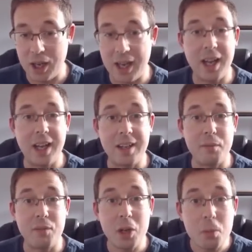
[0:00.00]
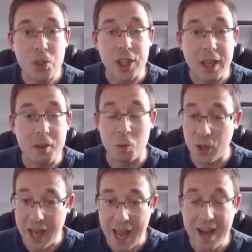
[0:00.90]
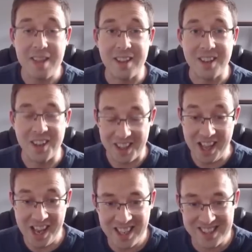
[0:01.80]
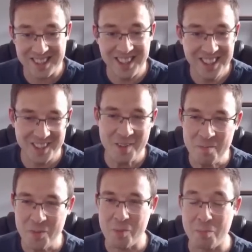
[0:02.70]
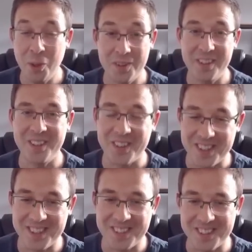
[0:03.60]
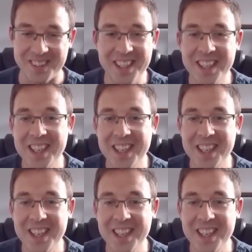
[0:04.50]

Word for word: I very much doubt it will look anything like this, but you can still do it.